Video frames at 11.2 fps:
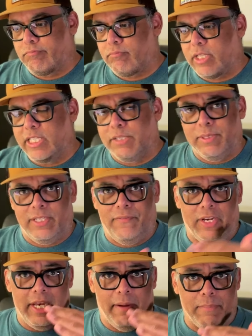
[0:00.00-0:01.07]
specific
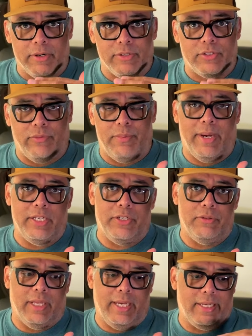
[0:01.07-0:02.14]
number, so we might do
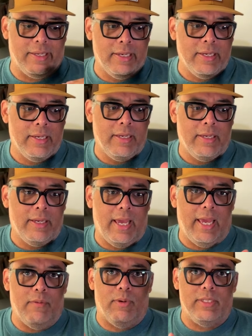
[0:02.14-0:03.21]
like,
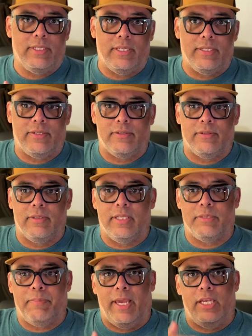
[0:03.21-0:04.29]
hey, once this
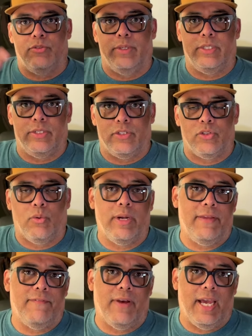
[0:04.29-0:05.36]
page reaches
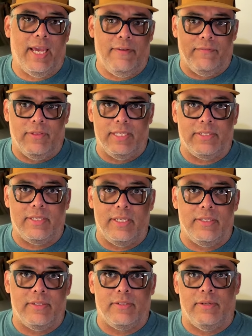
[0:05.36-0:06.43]
25
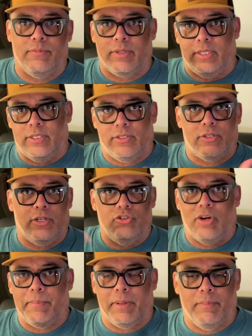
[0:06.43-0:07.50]
listings, then we're going to just start
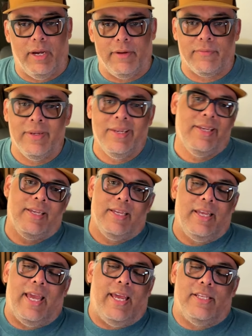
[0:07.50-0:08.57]
dropping them off.
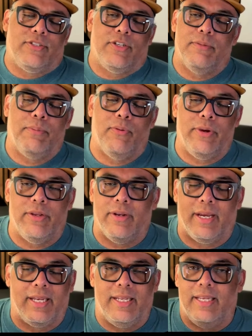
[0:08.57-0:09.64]
At a certain point, you're not
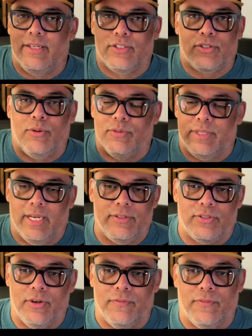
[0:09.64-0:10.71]
going to need to scroll down
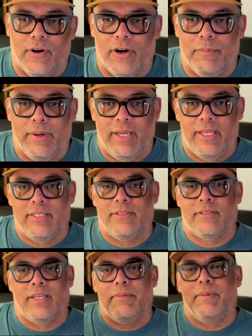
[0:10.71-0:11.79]
so far, but it's
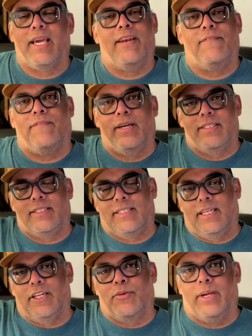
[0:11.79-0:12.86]
going to be kind of fun to see
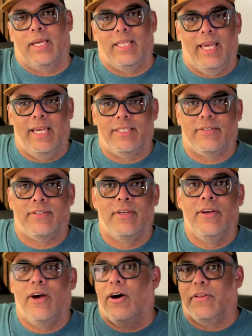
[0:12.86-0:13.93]
at a quick glance
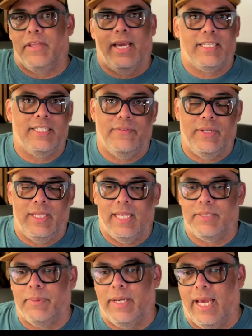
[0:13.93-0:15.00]
all the activity that's
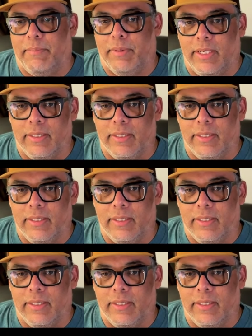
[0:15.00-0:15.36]
been happening.